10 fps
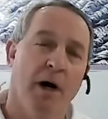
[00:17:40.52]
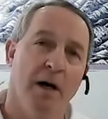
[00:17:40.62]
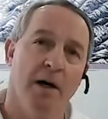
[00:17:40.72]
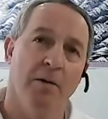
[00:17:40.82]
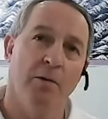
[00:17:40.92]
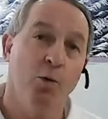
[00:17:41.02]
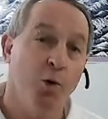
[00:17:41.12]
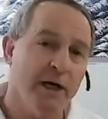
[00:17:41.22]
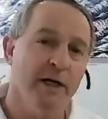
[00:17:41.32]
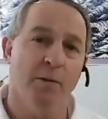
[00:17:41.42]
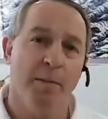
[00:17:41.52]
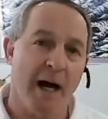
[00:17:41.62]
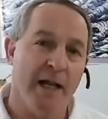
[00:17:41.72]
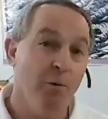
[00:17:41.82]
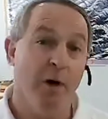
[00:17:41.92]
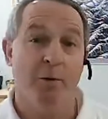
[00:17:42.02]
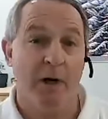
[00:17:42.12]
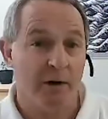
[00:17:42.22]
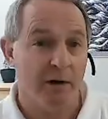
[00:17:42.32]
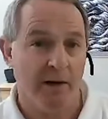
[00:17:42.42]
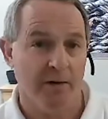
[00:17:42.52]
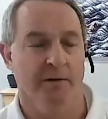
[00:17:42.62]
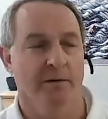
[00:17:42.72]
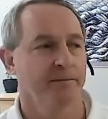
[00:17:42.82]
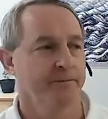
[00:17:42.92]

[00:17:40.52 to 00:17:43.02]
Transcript: Uh, working your body one way or another,